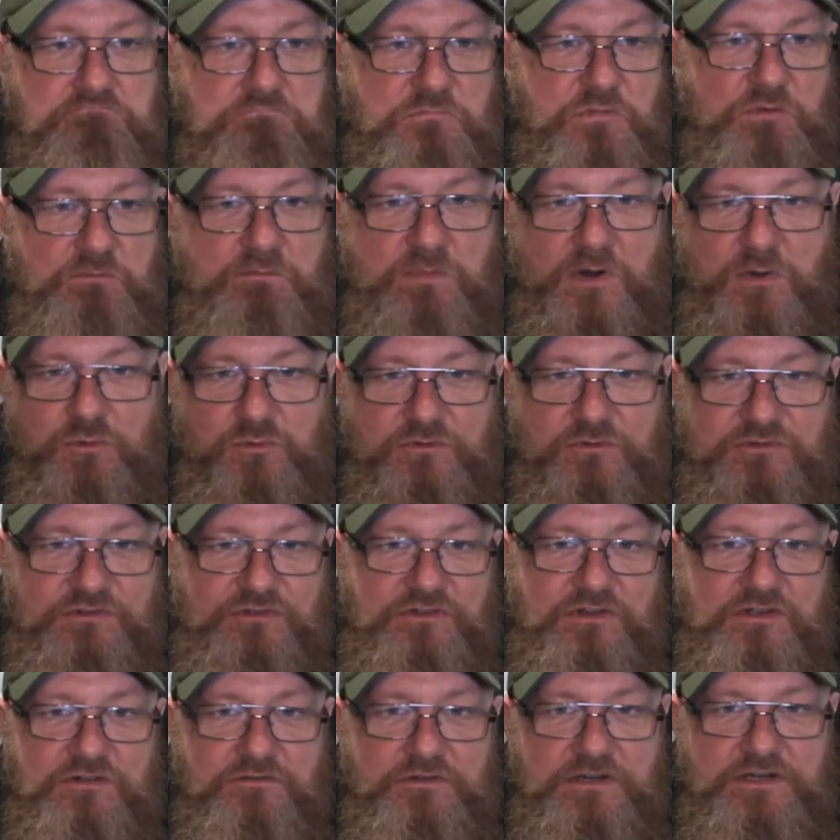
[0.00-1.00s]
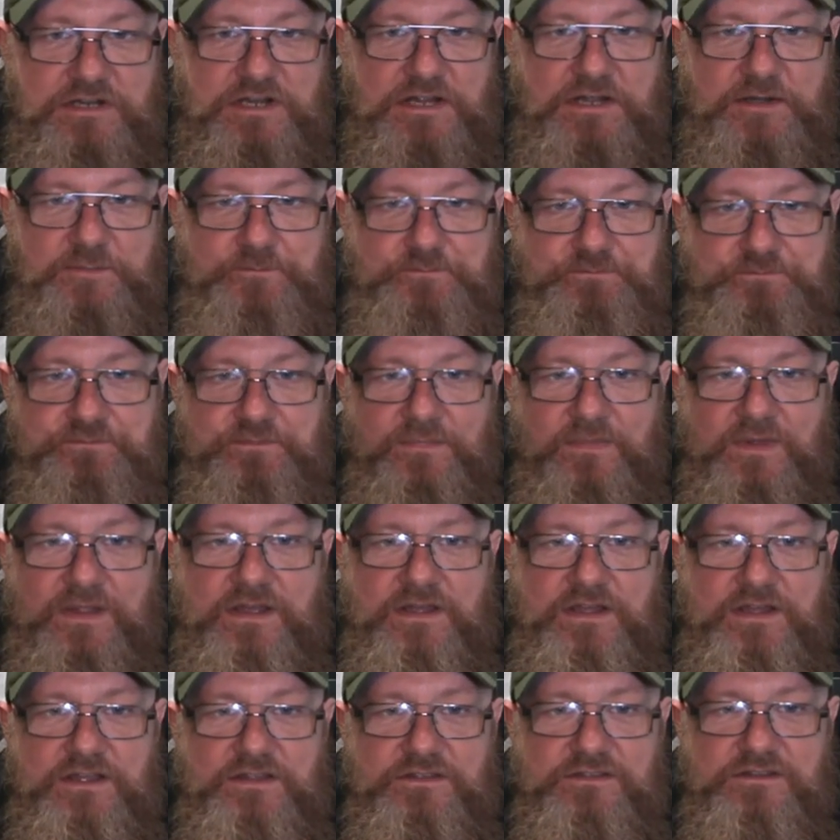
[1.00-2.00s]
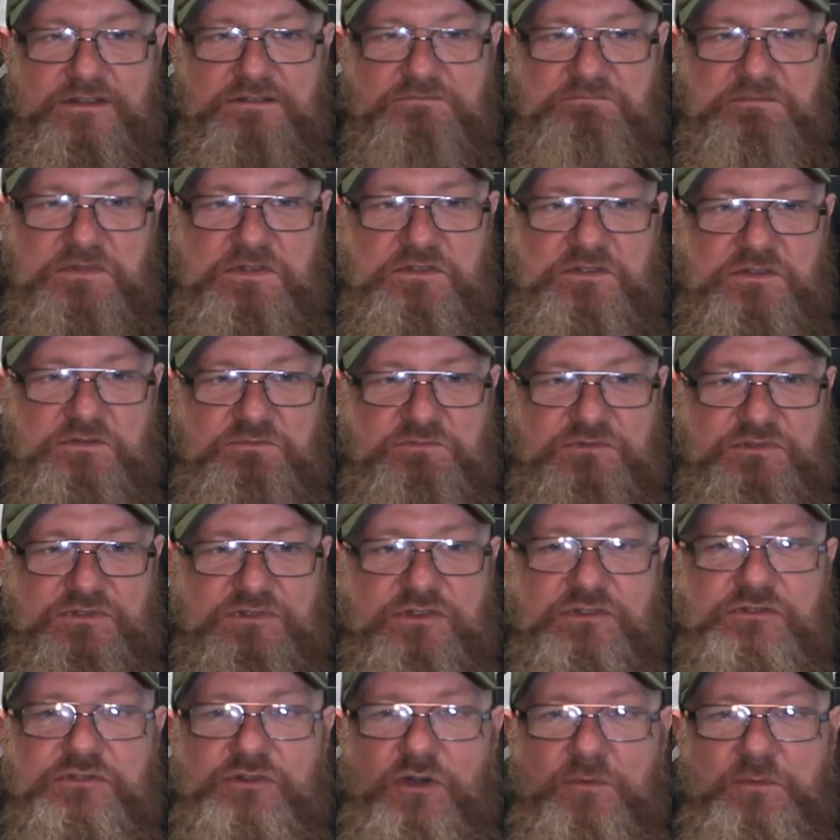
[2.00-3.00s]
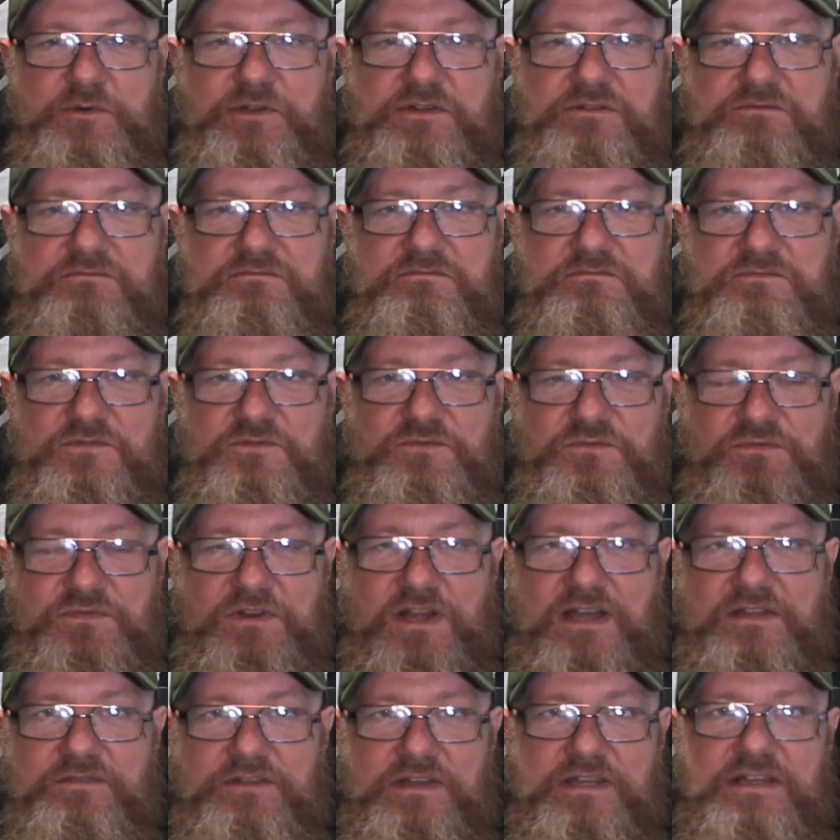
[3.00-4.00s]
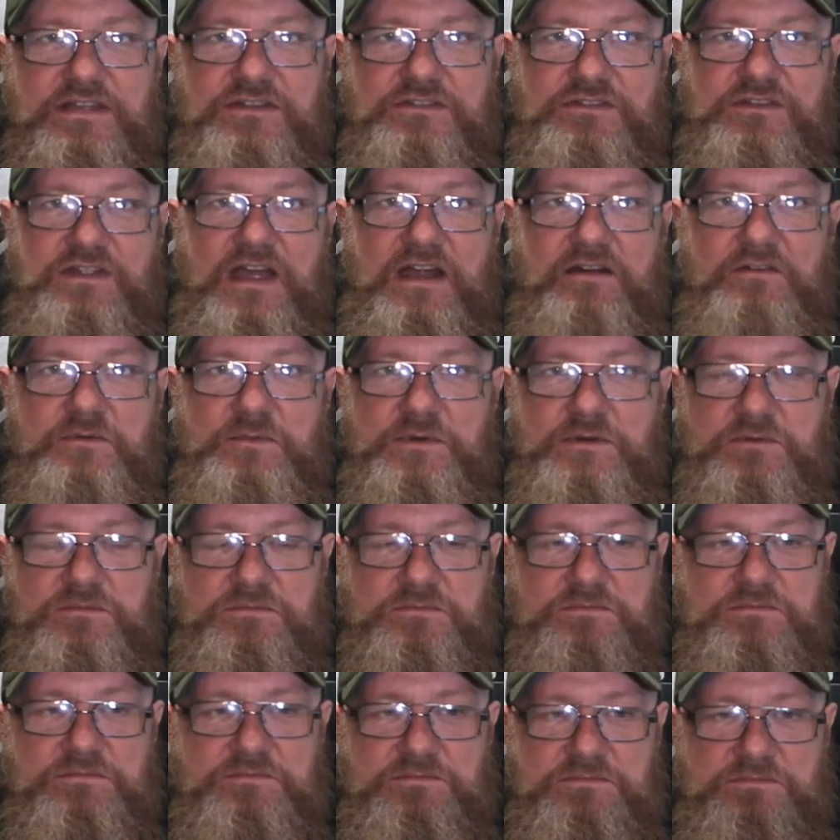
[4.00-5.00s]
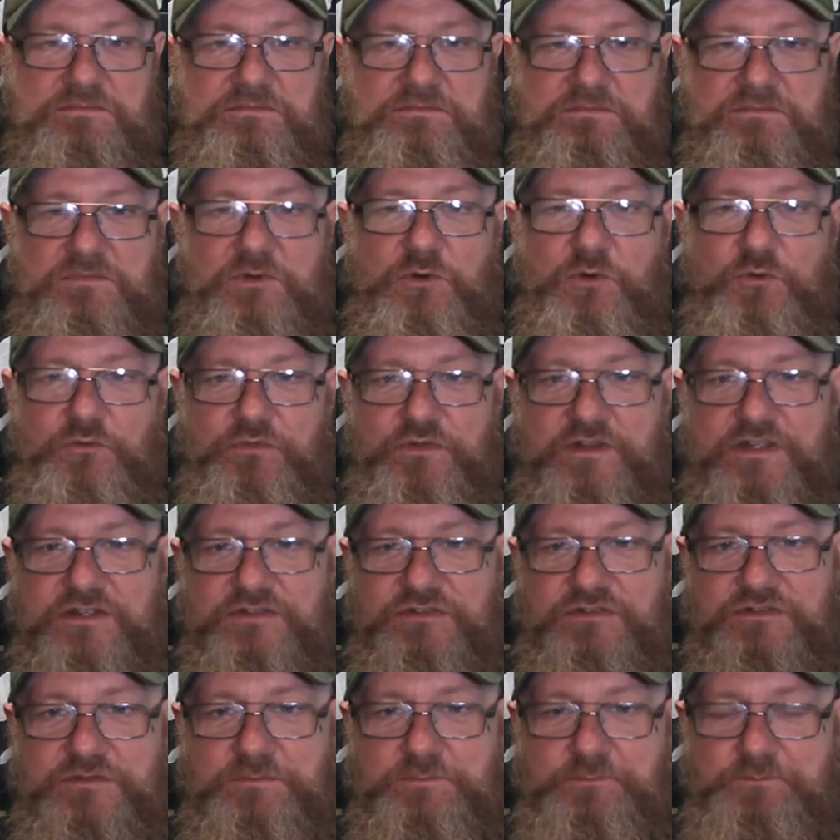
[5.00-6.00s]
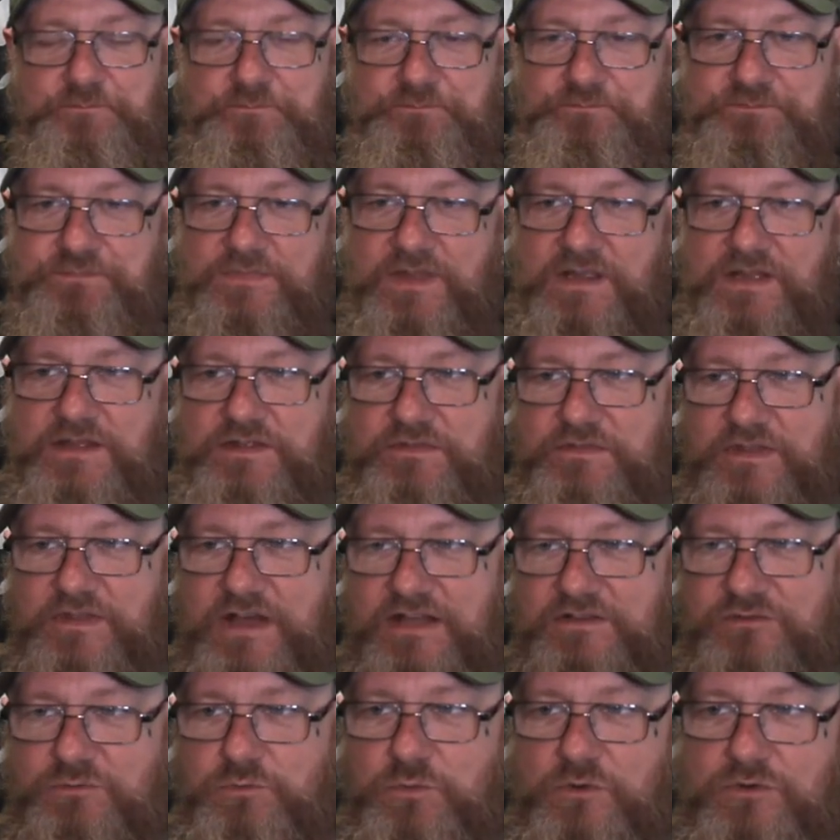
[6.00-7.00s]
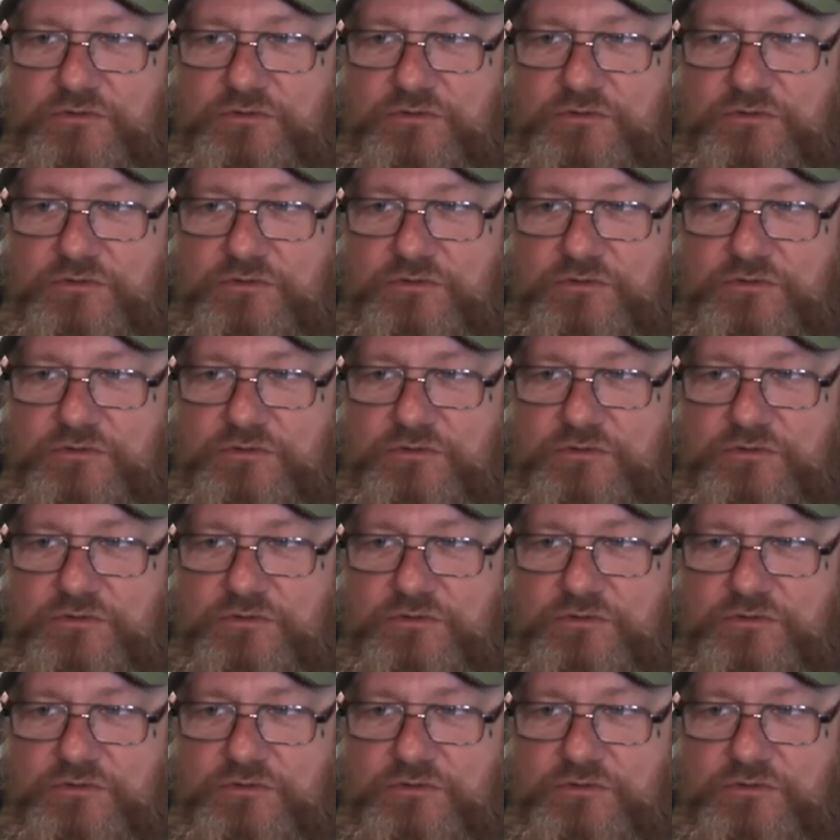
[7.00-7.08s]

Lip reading: malts that are in here. The dominant flavour is caramel on this. That's